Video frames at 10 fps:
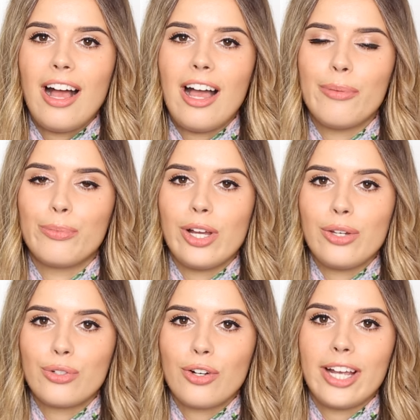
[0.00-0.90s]
um,
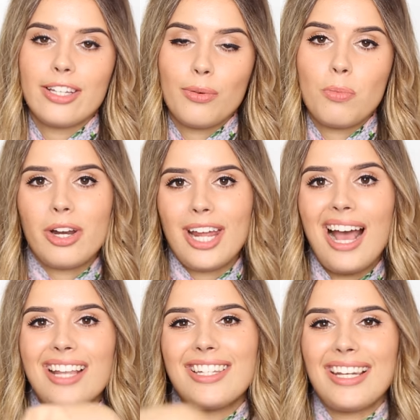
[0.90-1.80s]
when you're trying to
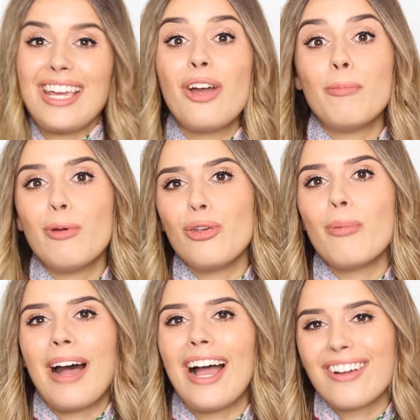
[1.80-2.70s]
one-handedly open
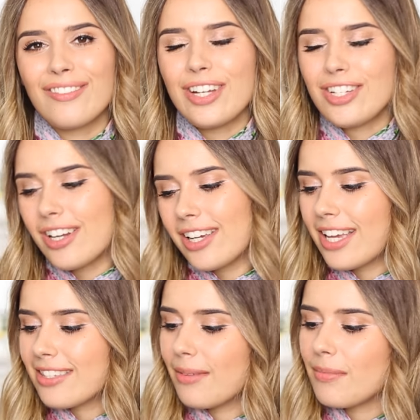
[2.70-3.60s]
your bag and reach in and
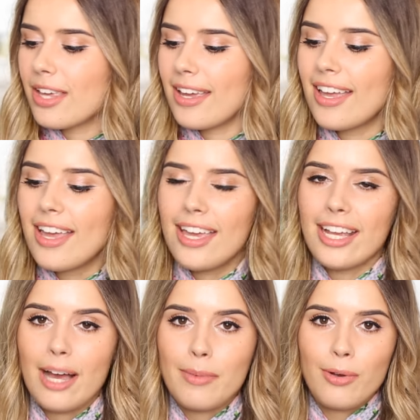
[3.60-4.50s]
get something.
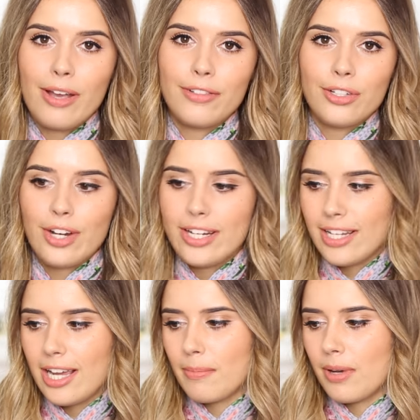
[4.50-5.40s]
It can be quite
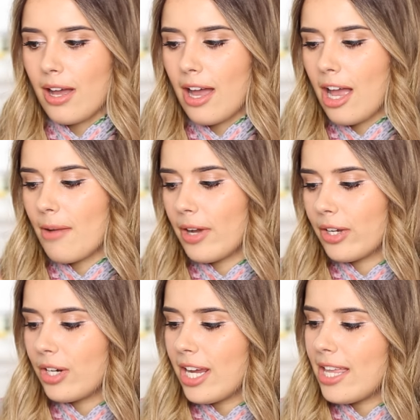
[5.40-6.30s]
frustrating, but um,
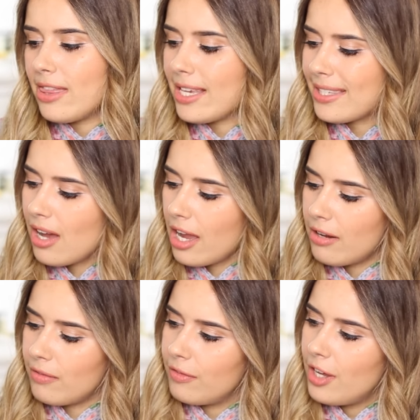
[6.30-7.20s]
I got it in this
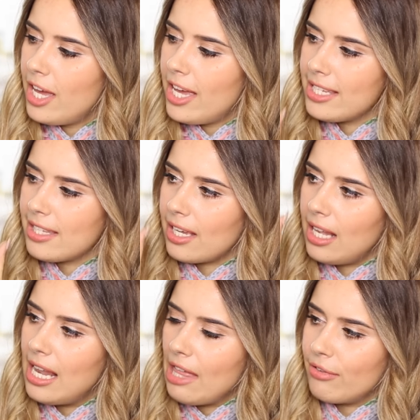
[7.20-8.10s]
kind of, it's like
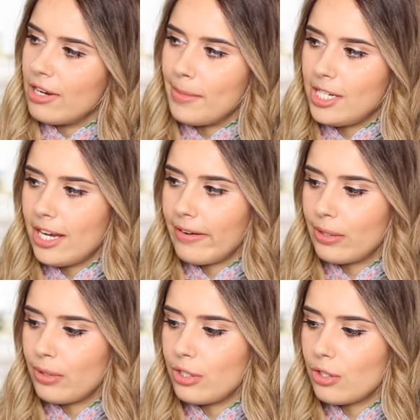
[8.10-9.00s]
a leathery
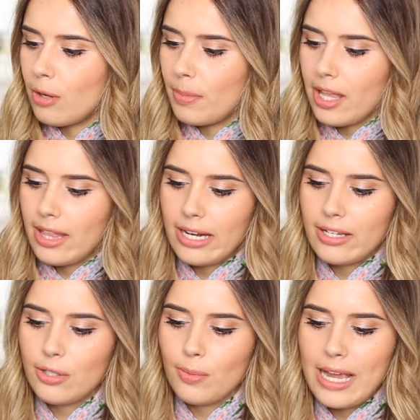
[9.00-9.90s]
material on the top and then
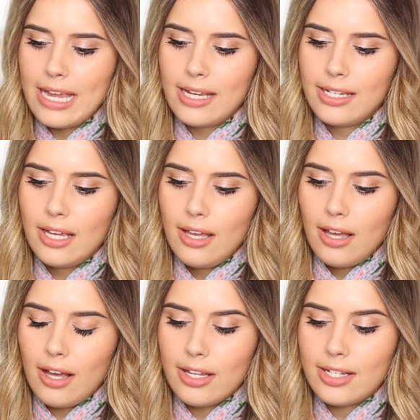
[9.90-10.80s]
a suede
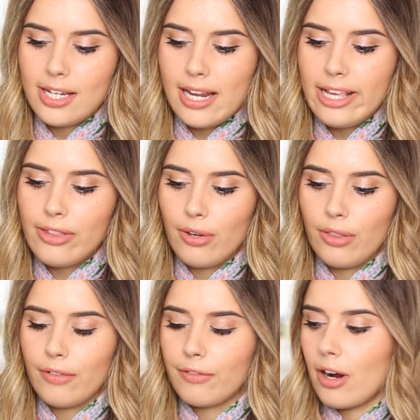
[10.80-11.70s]
underneath
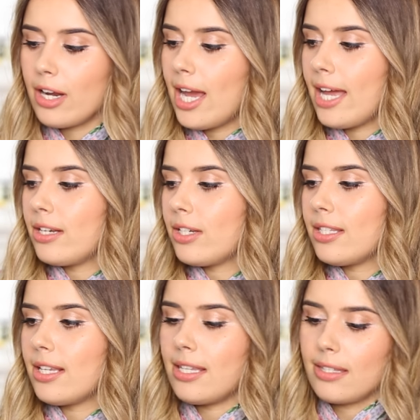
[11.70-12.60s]
on the front and it
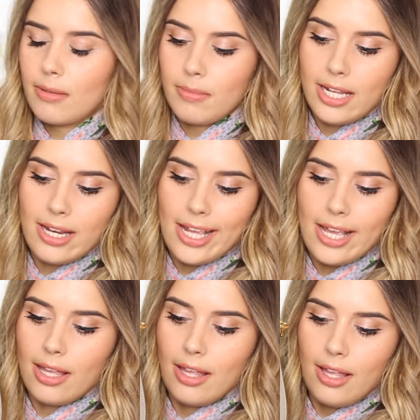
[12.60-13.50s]
just is
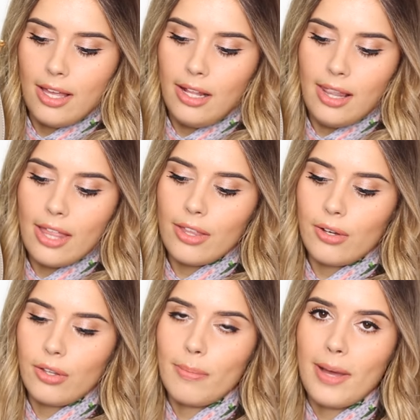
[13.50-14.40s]
completely leather
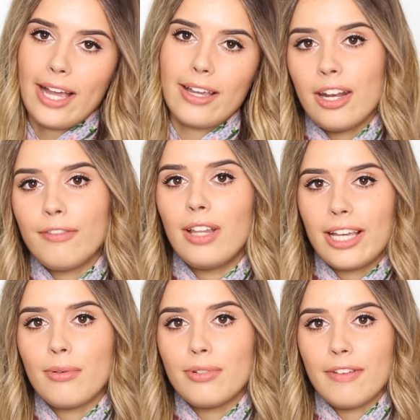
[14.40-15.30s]
on the back. And I feel
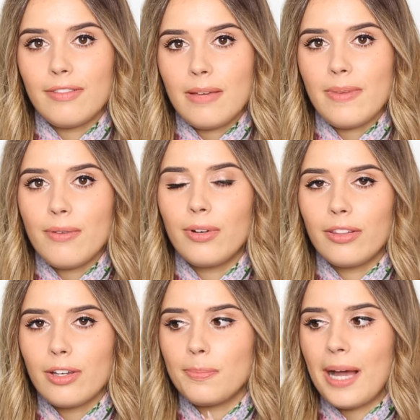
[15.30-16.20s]
like it will definitely be one
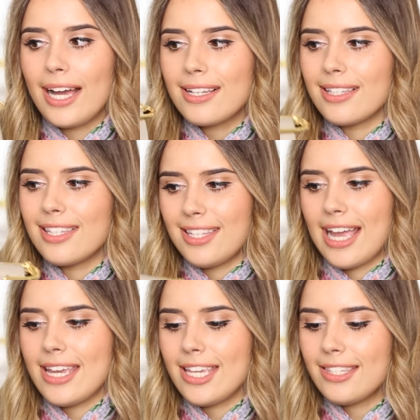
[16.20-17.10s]
of those bags that
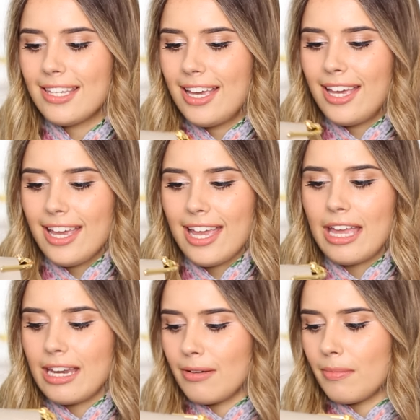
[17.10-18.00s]
stays
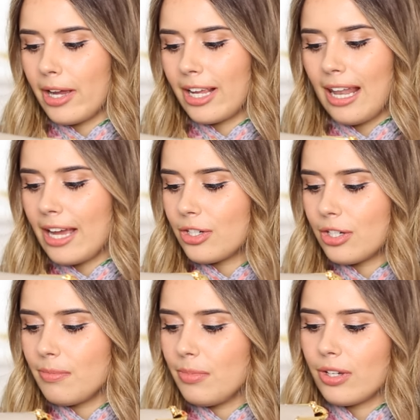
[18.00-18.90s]
in my
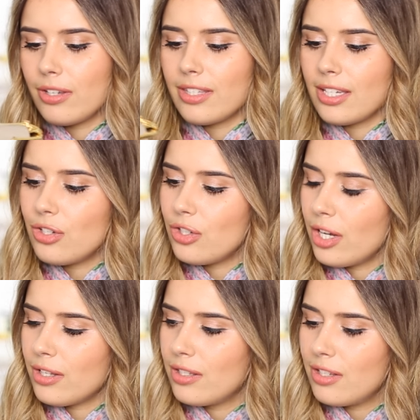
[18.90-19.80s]
collection because it's
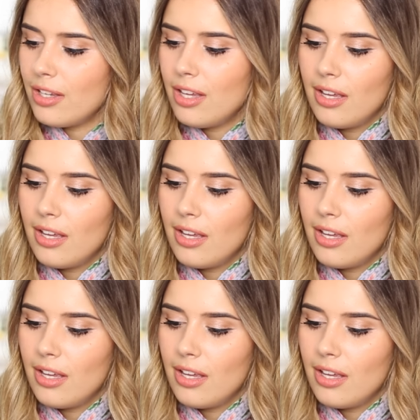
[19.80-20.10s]
just